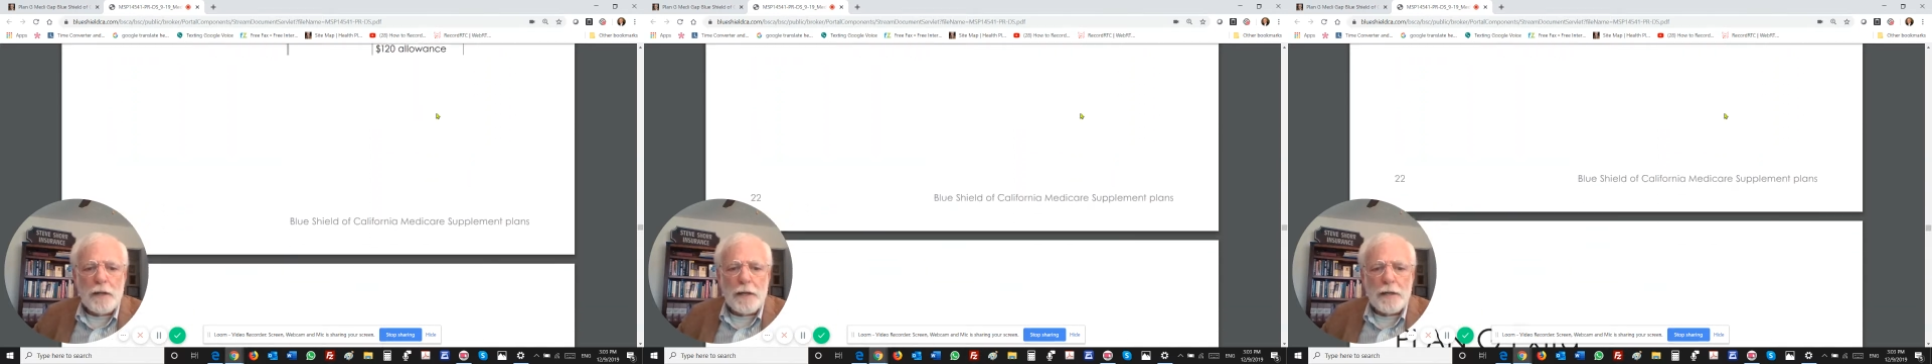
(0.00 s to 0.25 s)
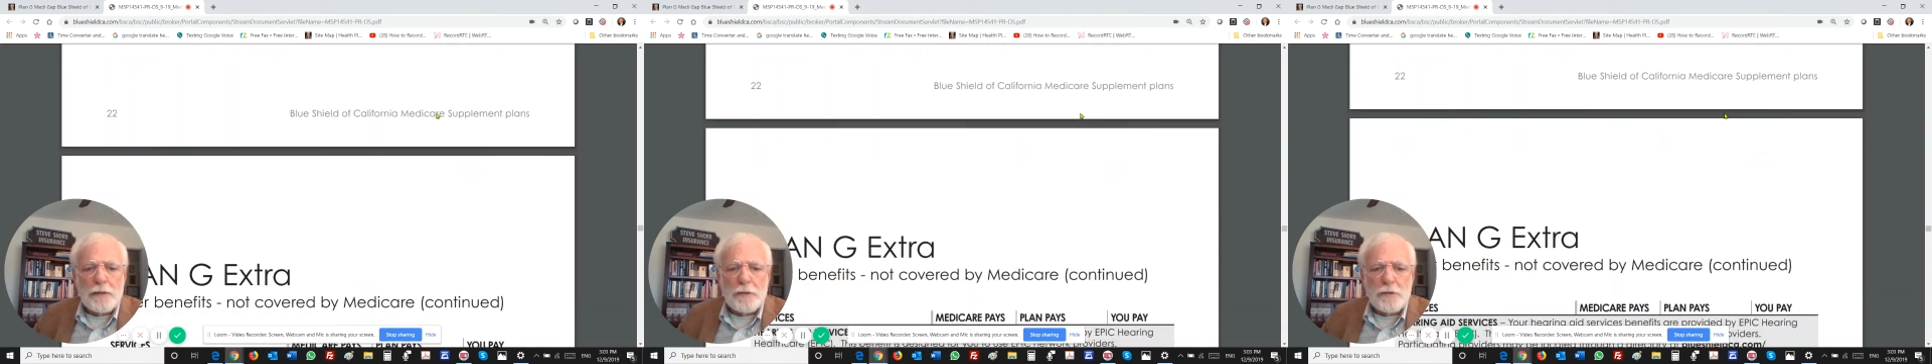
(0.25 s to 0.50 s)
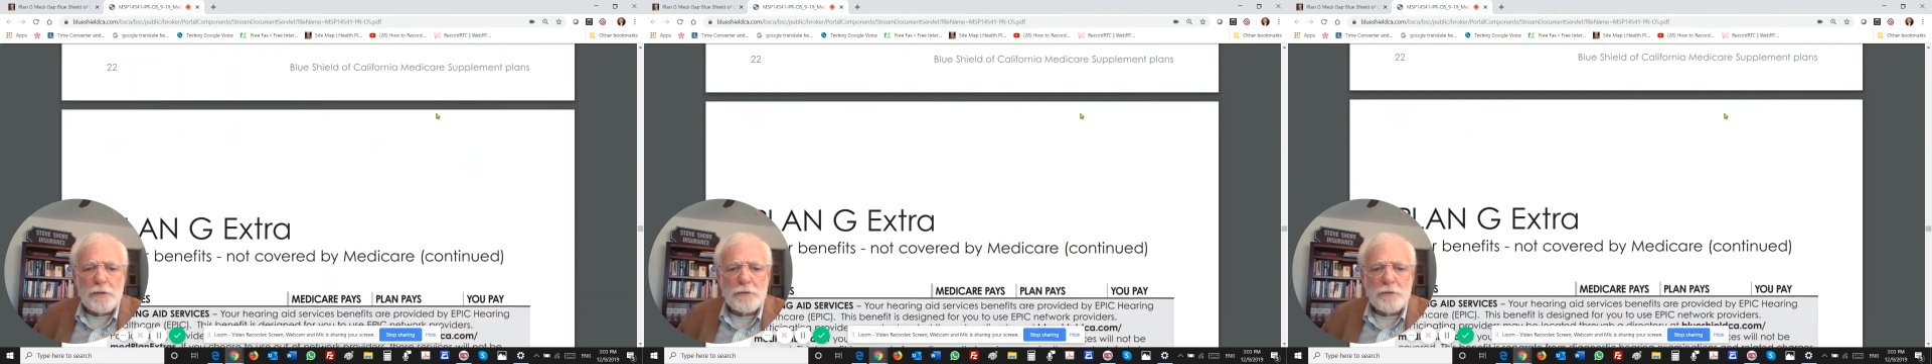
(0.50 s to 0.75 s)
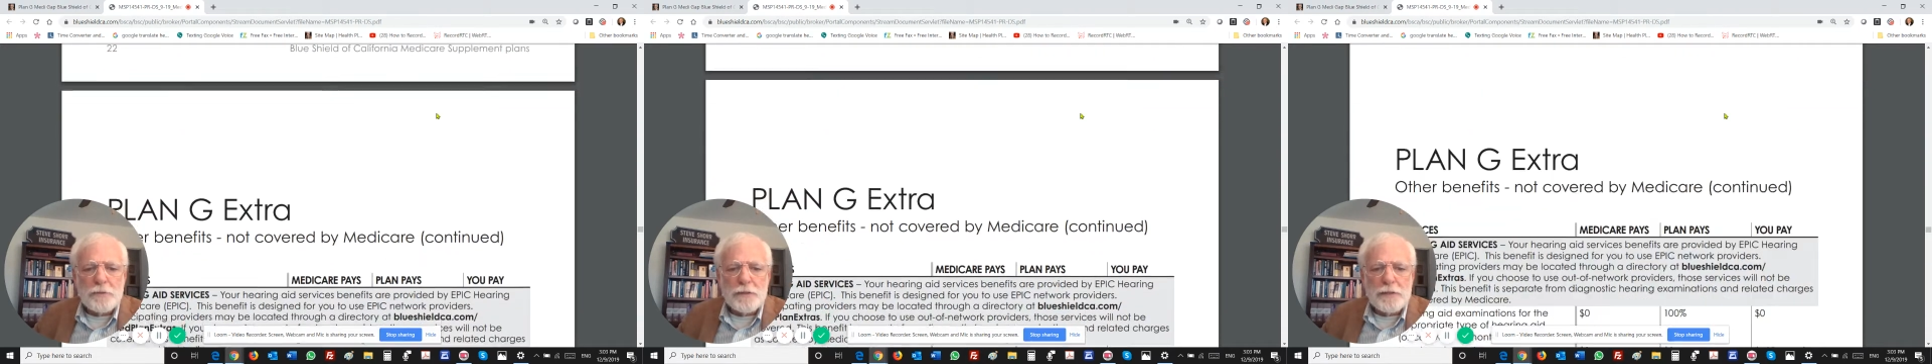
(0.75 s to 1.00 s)
And you
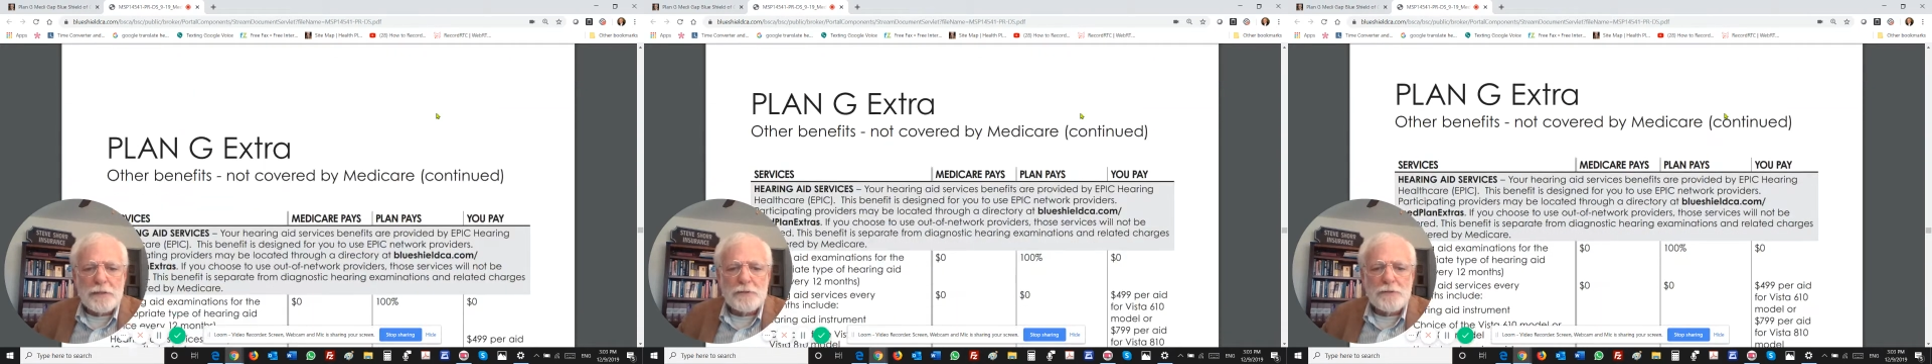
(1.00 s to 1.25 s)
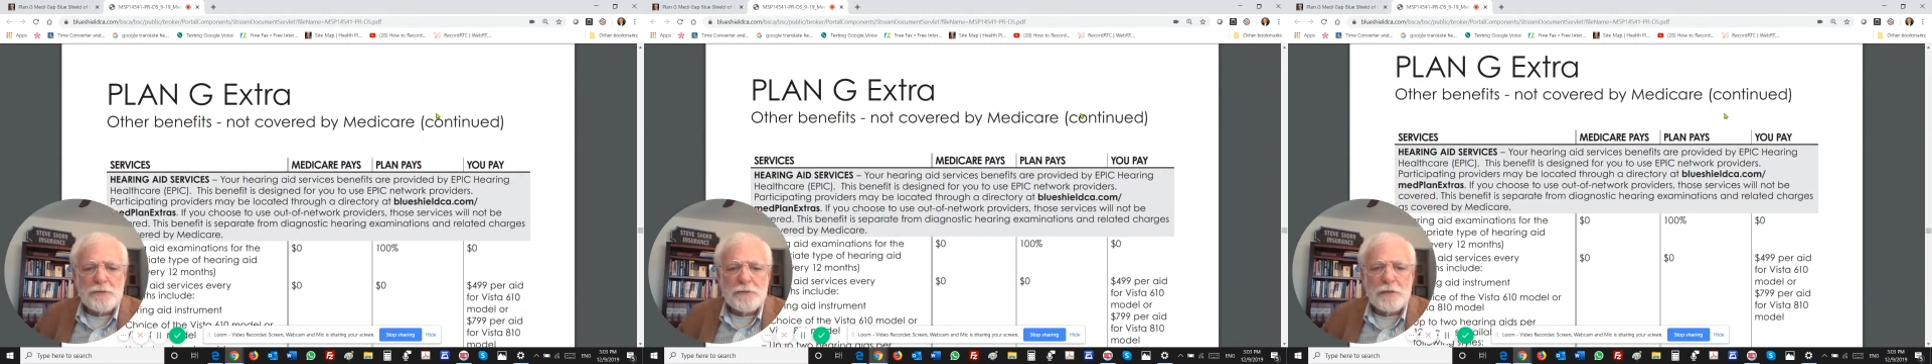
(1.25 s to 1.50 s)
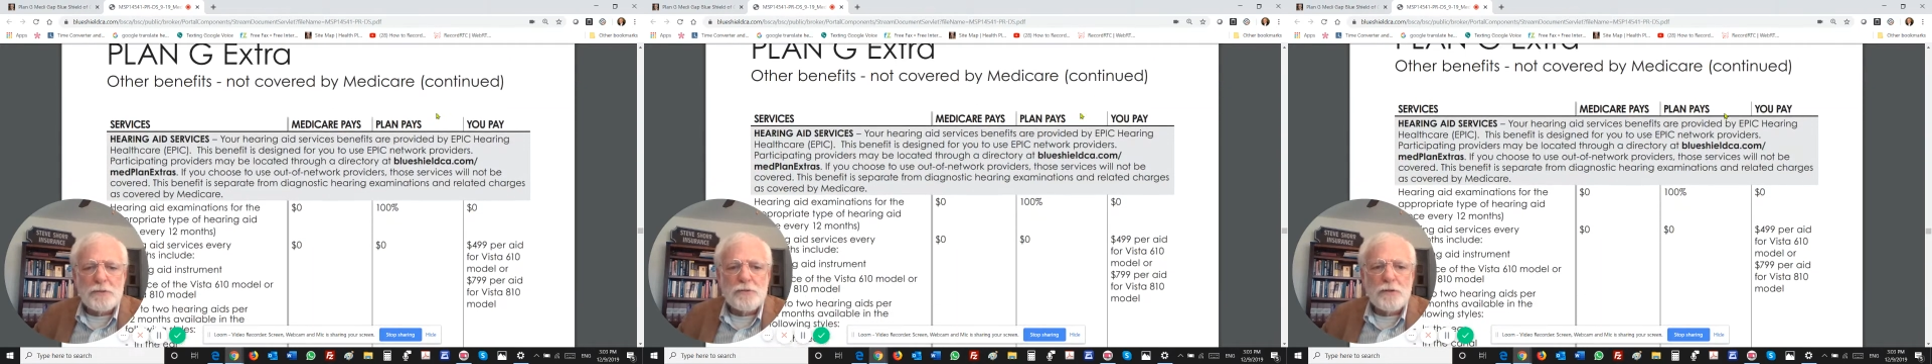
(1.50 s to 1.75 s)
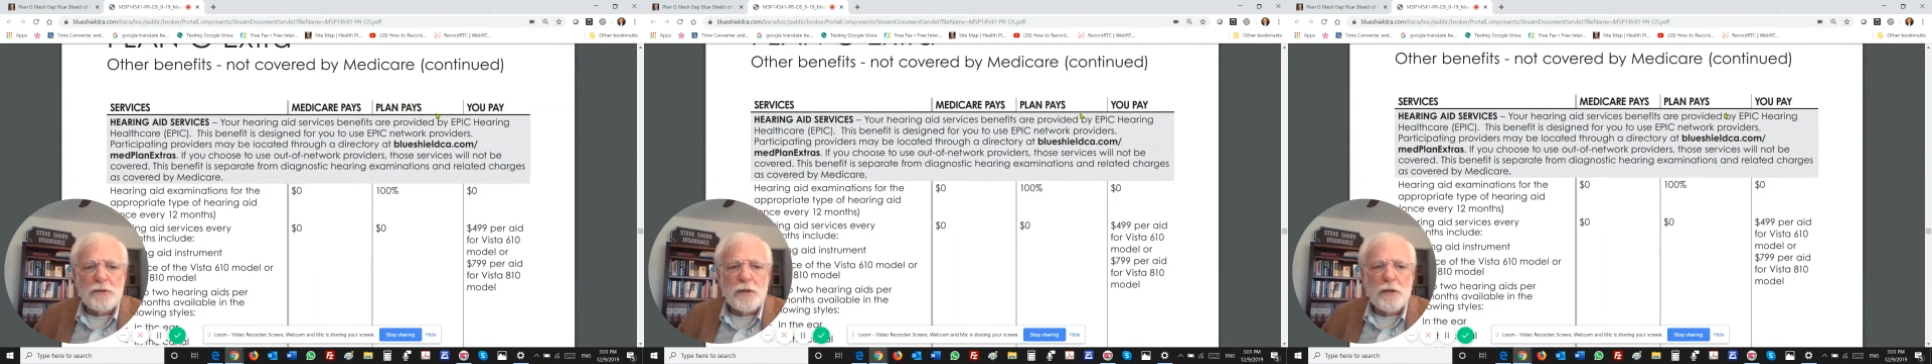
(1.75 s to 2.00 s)
can read this a little
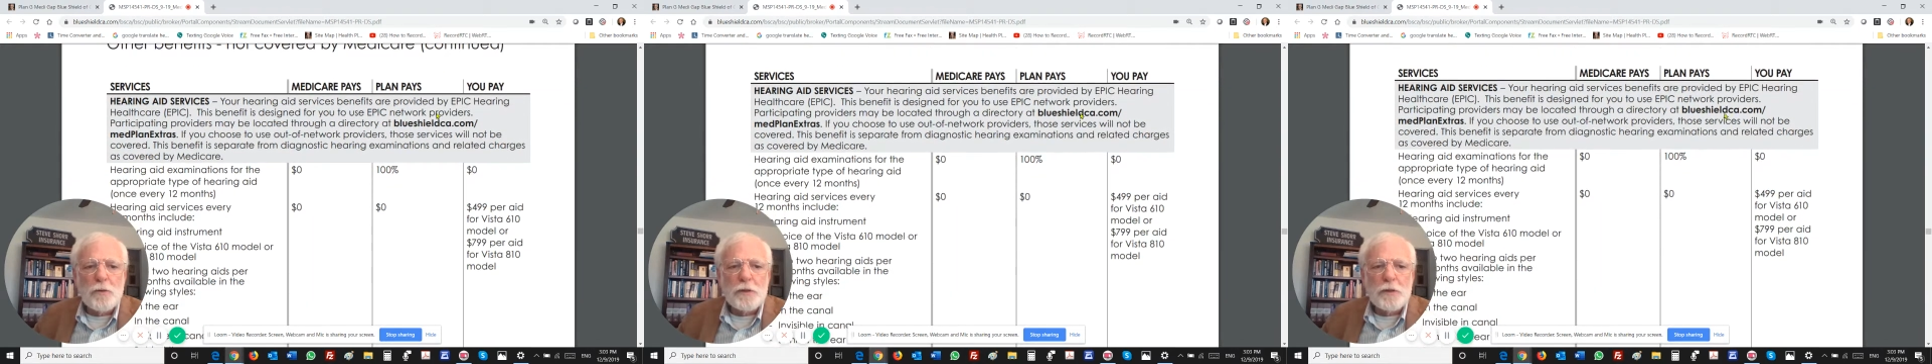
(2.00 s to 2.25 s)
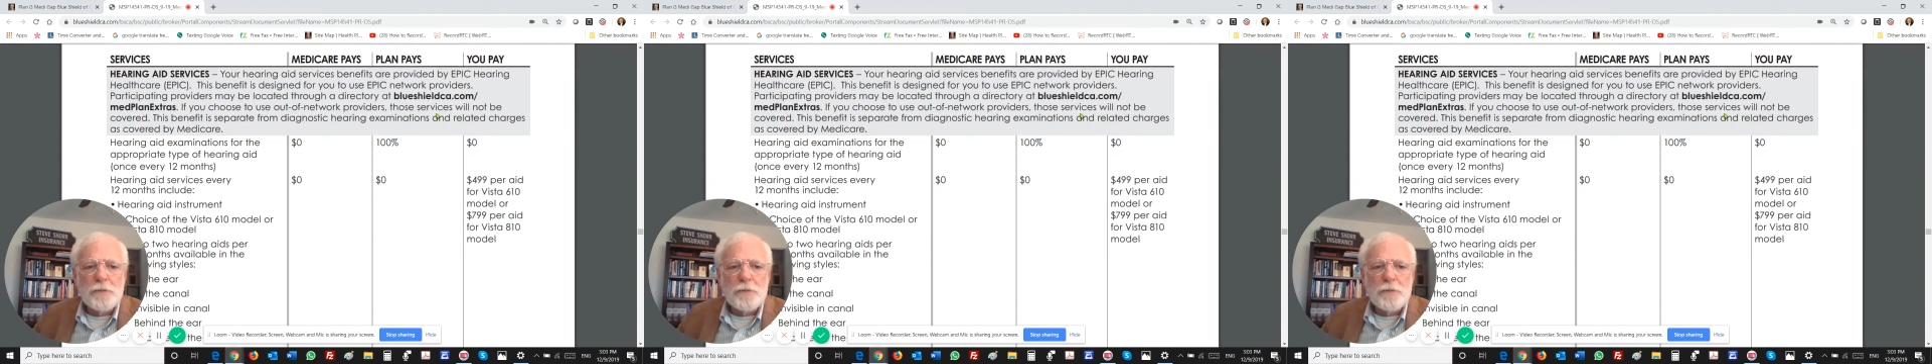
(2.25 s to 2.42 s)
slower.